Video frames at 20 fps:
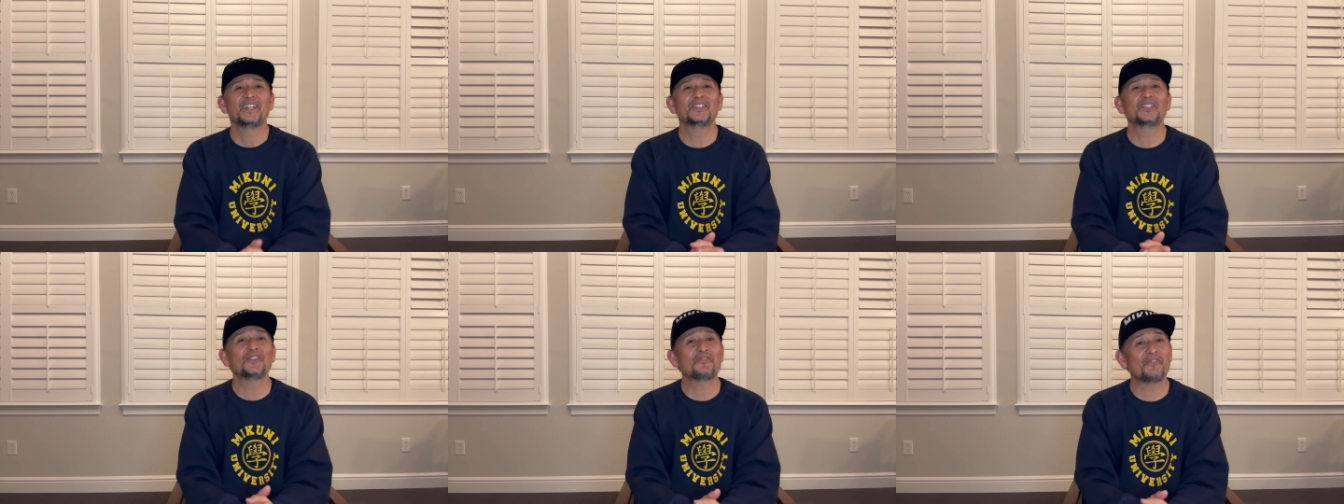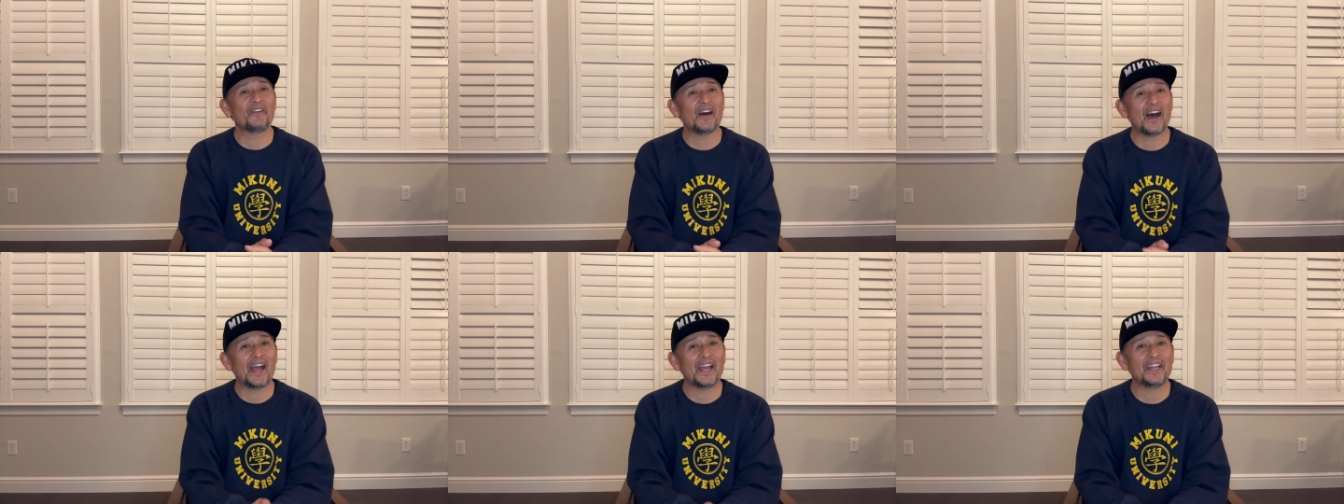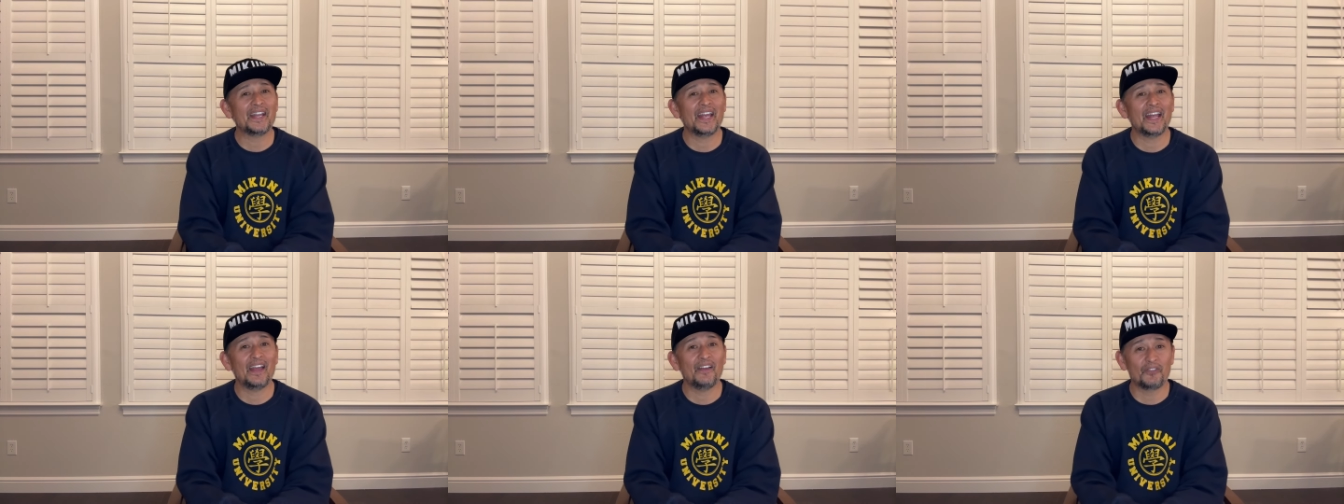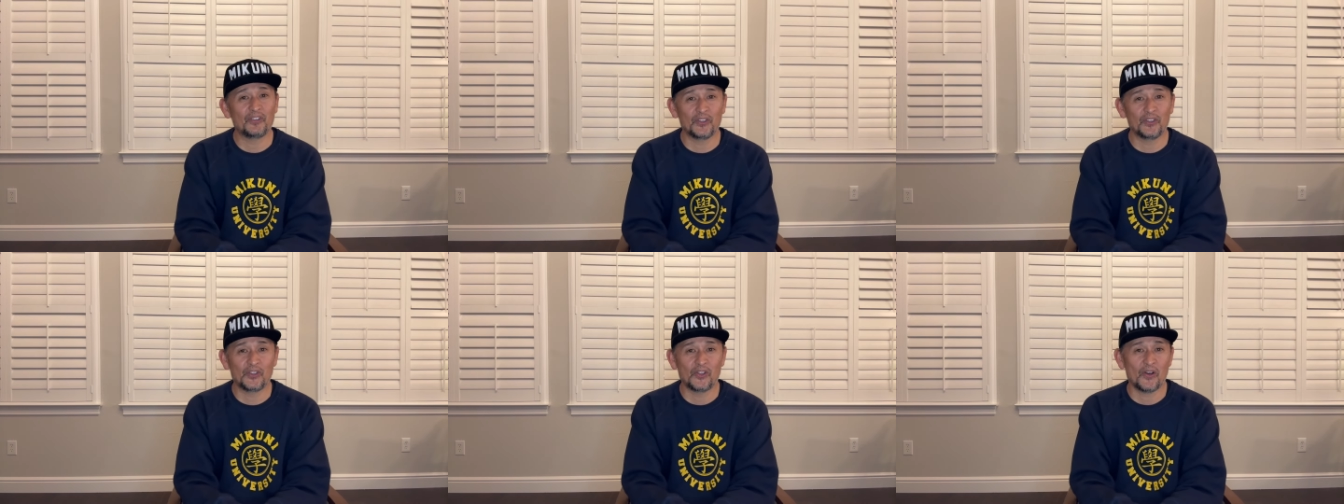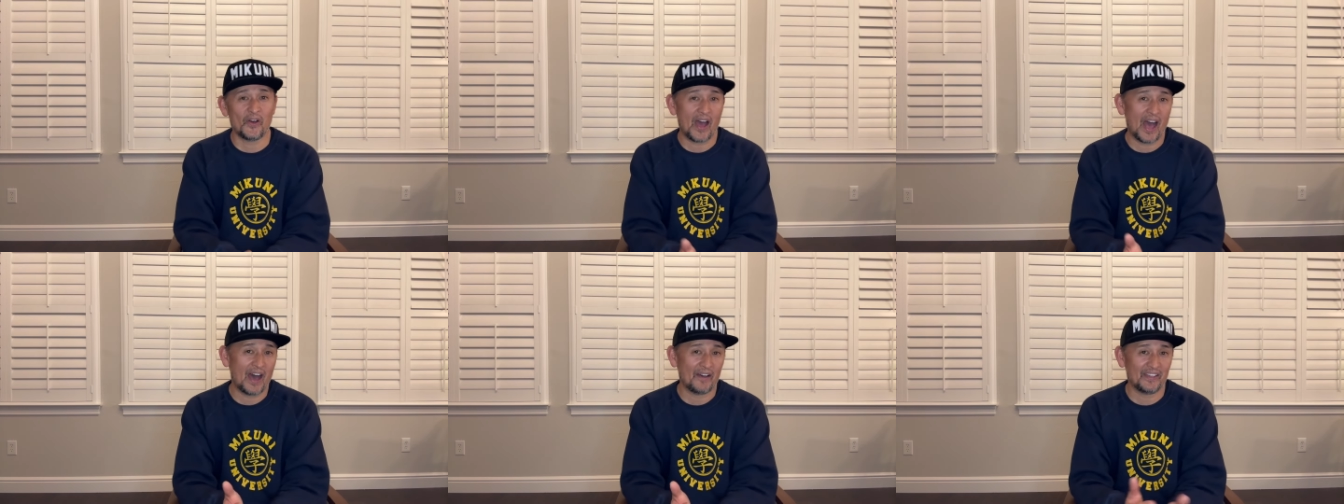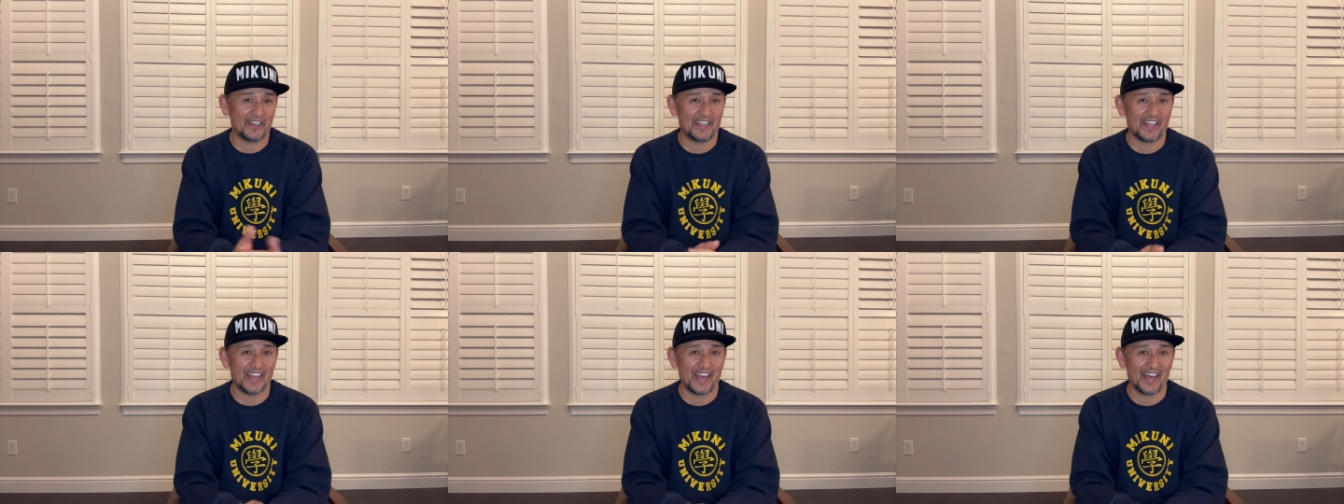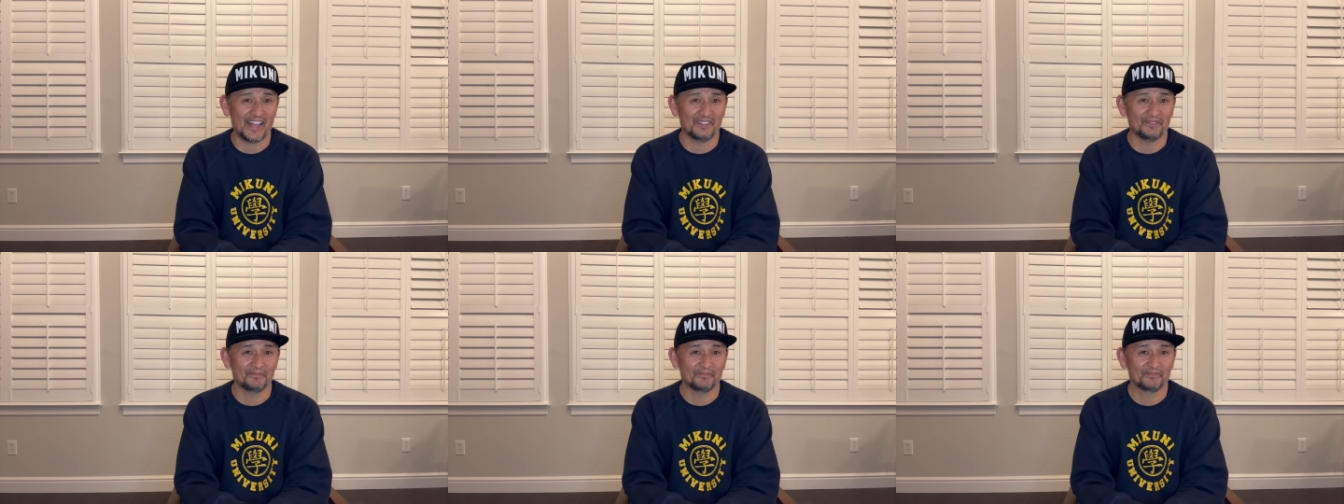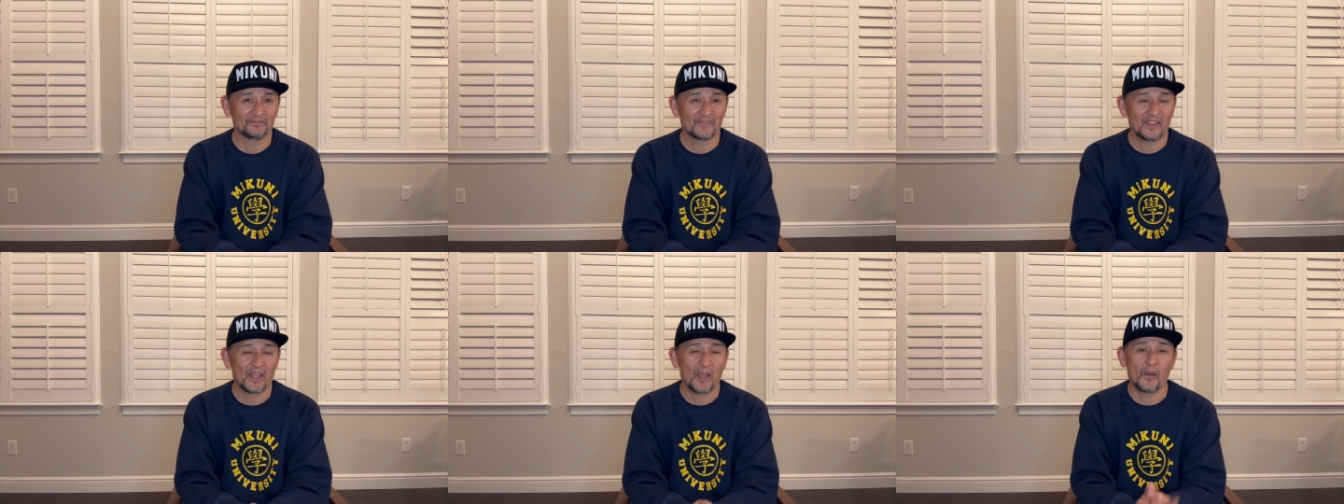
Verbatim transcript: to find it if you don't have it yet.